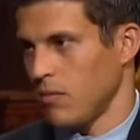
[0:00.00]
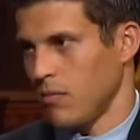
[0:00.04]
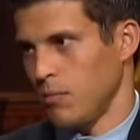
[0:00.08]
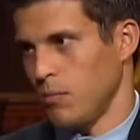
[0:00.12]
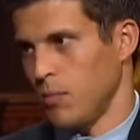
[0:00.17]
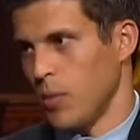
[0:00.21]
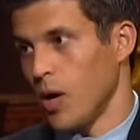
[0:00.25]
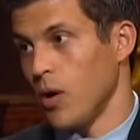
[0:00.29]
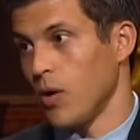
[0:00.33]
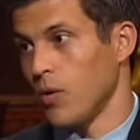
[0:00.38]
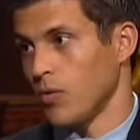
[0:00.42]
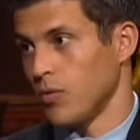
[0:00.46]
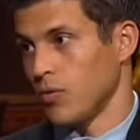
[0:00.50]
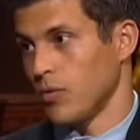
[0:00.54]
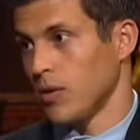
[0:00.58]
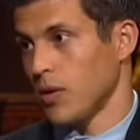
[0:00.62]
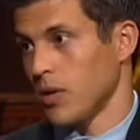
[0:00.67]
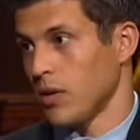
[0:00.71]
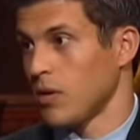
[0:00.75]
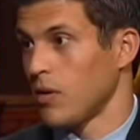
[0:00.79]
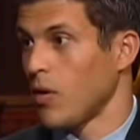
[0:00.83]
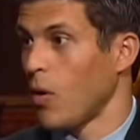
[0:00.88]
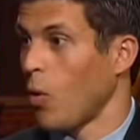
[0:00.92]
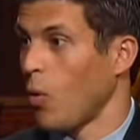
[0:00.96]
Bone
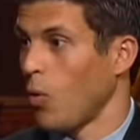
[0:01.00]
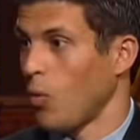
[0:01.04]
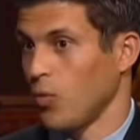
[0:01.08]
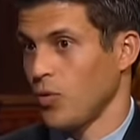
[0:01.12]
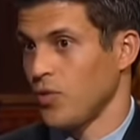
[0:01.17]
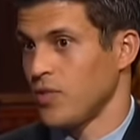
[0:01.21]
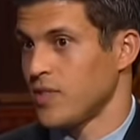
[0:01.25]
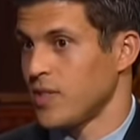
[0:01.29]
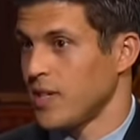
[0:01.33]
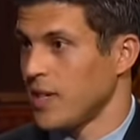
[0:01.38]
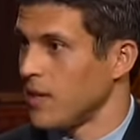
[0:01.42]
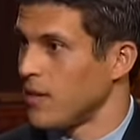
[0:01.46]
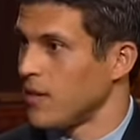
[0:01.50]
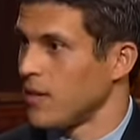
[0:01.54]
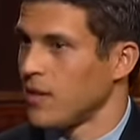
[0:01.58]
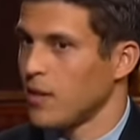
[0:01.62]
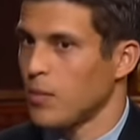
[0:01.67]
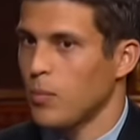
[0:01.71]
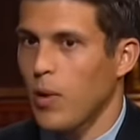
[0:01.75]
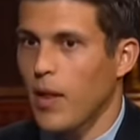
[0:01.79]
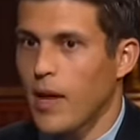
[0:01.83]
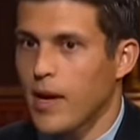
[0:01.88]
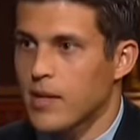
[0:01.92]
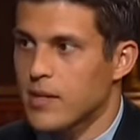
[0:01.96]
holds teeth into
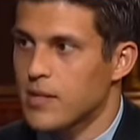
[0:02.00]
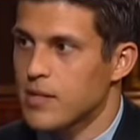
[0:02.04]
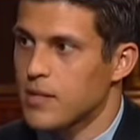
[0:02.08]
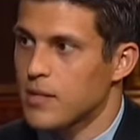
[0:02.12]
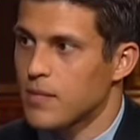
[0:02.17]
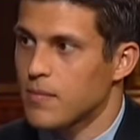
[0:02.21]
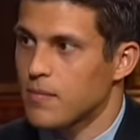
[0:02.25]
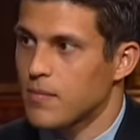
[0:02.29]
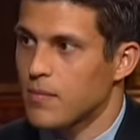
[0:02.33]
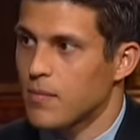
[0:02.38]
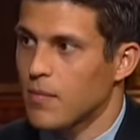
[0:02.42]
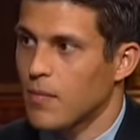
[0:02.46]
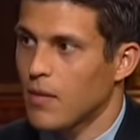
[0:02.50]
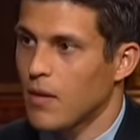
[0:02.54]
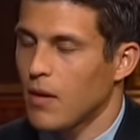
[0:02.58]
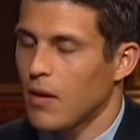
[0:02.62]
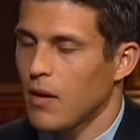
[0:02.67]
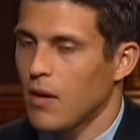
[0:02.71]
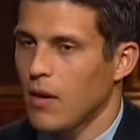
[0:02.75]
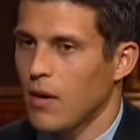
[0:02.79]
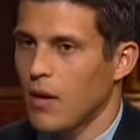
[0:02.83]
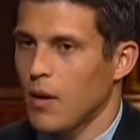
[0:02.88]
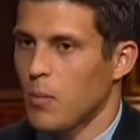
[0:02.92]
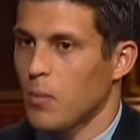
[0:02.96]
place,
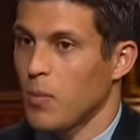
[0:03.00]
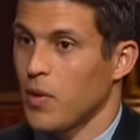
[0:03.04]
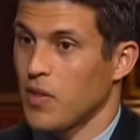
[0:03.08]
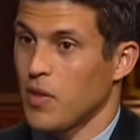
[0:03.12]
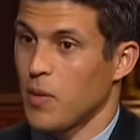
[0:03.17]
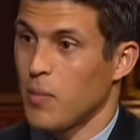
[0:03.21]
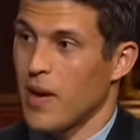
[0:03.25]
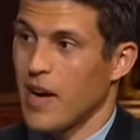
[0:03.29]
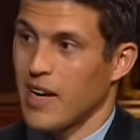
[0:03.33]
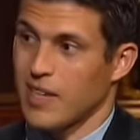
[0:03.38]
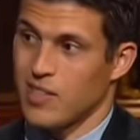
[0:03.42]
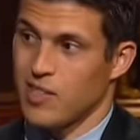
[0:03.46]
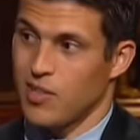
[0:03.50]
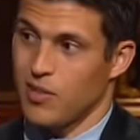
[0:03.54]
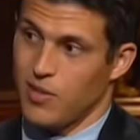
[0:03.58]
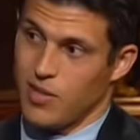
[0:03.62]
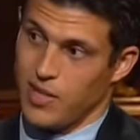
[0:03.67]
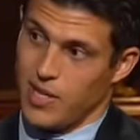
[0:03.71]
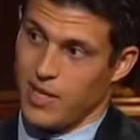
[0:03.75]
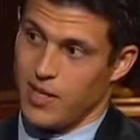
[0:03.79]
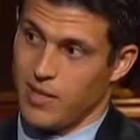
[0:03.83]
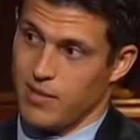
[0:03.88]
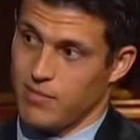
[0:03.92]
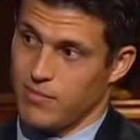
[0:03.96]
but the
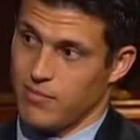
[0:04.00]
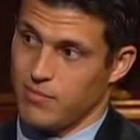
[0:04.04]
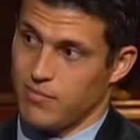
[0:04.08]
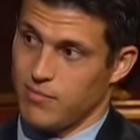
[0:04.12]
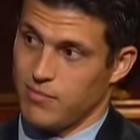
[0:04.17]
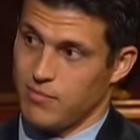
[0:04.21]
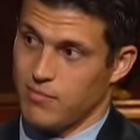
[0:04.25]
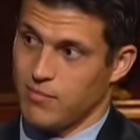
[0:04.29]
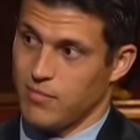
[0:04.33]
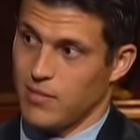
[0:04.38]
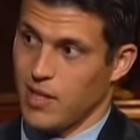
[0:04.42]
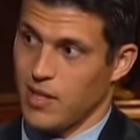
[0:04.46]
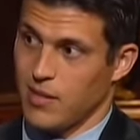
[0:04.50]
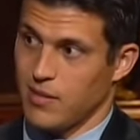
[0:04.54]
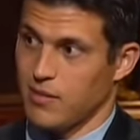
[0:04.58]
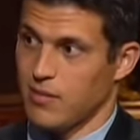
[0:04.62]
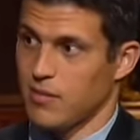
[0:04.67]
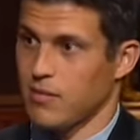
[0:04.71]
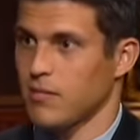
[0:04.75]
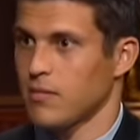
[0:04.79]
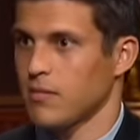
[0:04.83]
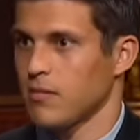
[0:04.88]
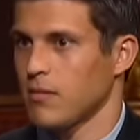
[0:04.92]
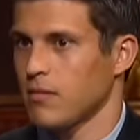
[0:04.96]
bacteria that
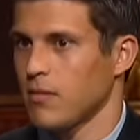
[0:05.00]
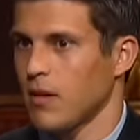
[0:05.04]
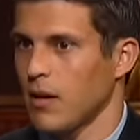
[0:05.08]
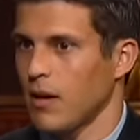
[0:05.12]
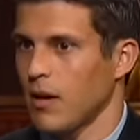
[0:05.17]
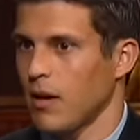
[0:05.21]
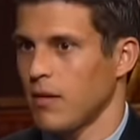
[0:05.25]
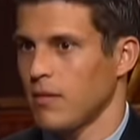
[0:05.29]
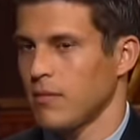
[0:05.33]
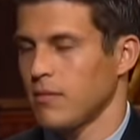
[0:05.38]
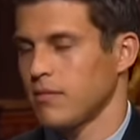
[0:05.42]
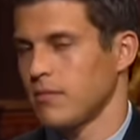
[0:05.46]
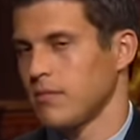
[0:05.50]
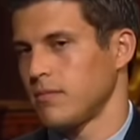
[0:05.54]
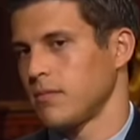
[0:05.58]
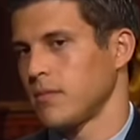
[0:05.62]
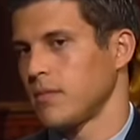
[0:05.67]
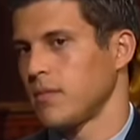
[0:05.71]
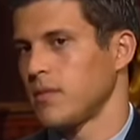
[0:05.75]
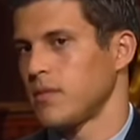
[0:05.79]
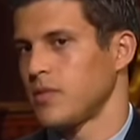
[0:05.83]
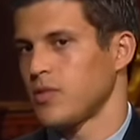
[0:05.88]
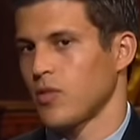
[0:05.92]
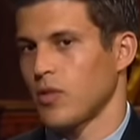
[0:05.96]

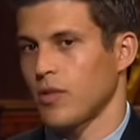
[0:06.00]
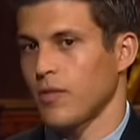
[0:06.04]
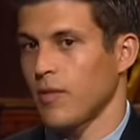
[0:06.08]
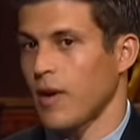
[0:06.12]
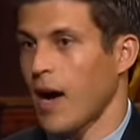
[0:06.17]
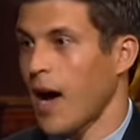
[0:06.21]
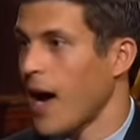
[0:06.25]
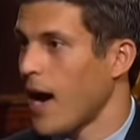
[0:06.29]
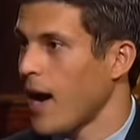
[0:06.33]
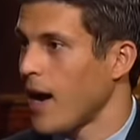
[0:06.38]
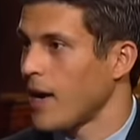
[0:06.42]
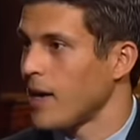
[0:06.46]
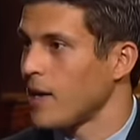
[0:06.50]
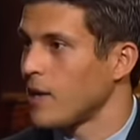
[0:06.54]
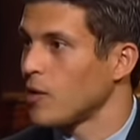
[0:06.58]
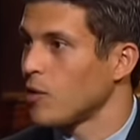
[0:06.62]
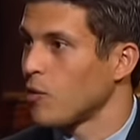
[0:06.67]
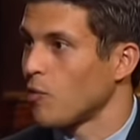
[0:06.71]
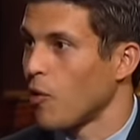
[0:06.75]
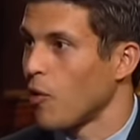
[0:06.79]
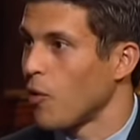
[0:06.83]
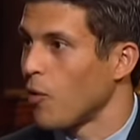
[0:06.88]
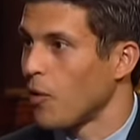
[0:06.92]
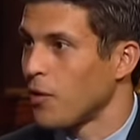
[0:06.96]
sort of hide and
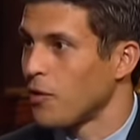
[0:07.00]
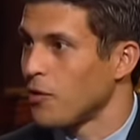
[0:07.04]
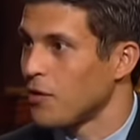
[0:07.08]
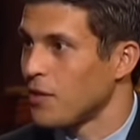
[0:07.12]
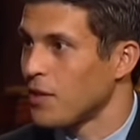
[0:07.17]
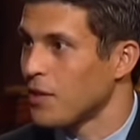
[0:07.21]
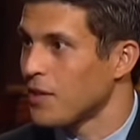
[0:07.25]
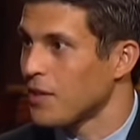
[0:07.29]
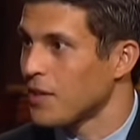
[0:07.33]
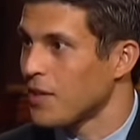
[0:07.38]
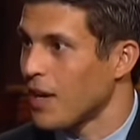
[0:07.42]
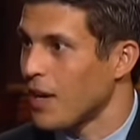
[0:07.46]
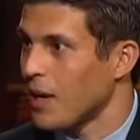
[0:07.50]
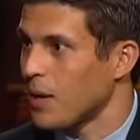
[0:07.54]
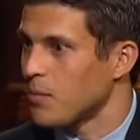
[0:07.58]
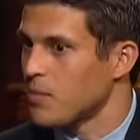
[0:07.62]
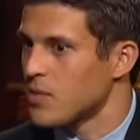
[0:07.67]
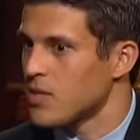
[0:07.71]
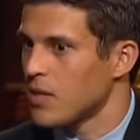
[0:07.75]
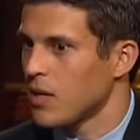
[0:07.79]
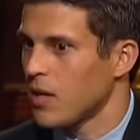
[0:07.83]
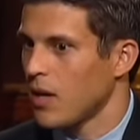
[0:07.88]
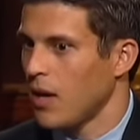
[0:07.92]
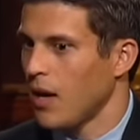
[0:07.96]
grow underneath the
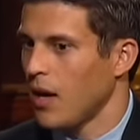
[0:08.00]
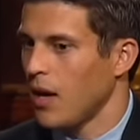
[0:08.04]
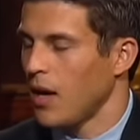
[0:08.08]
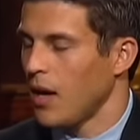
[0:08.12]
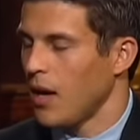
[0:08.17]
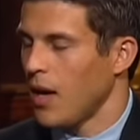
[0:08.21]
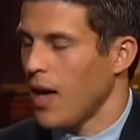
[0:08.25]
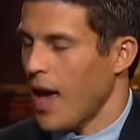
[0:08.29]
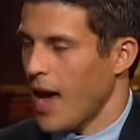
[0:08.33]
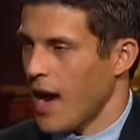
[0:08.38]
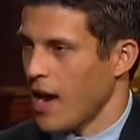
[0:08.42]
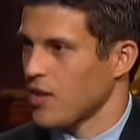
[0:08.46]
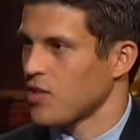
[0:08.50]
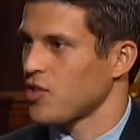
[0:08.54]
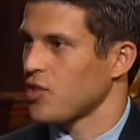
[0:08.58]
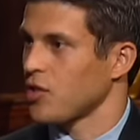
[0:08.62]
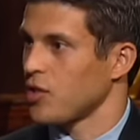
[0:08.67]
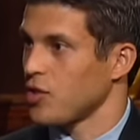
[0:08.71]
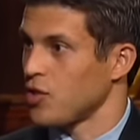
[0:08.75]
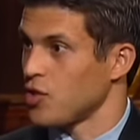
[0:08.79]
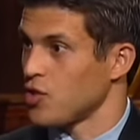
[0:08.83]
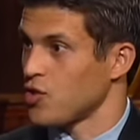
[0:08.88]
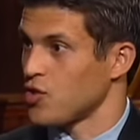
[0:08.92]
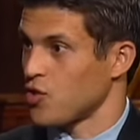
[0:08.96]
gums
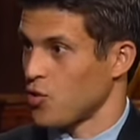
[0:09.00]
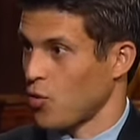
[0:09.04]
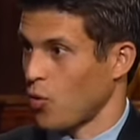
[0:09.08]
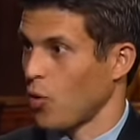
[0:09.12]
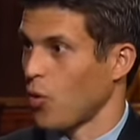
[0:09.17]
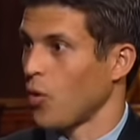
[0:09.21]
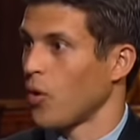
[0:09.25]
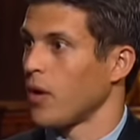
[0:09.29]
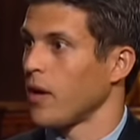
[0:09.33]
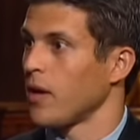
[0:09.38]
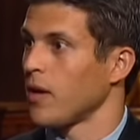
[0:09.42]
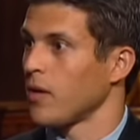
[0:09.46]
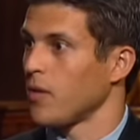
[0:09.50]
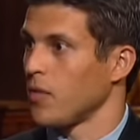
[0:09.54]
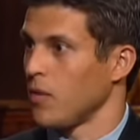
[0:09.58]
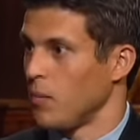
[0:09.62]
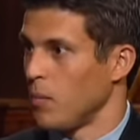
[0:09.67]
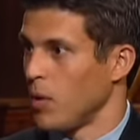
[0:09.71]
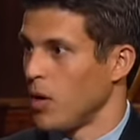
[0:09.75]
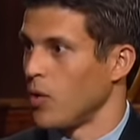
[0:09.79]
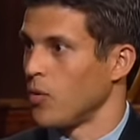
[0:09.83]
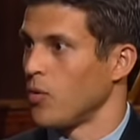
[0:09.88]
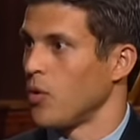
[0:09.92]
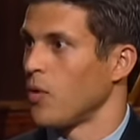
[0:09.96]
actually destroy the
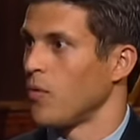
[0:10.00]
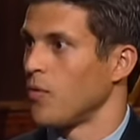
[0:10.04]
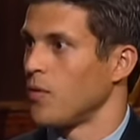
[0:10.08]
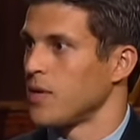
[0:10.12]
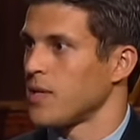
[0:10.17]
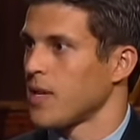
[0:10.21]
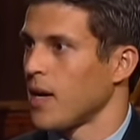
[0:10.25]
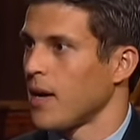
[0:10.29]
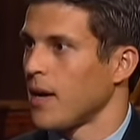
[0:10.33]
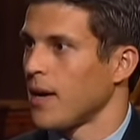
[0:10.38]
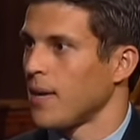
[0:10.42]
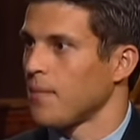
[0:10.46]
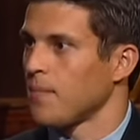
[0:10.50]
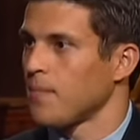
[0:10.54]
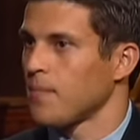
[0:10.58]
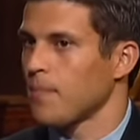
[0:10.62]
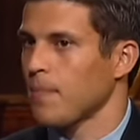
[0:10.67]
bone over time.